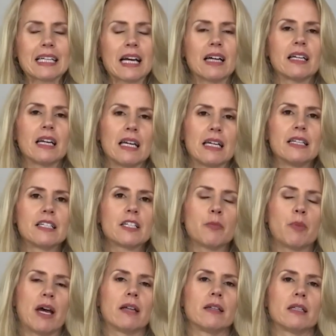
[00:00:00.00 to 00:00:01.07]
an
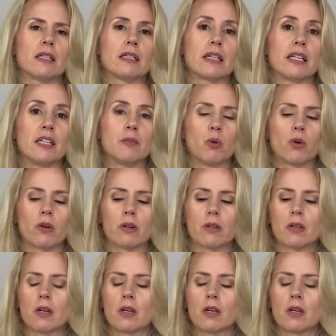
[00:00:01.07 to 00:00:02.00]
independent keyboard.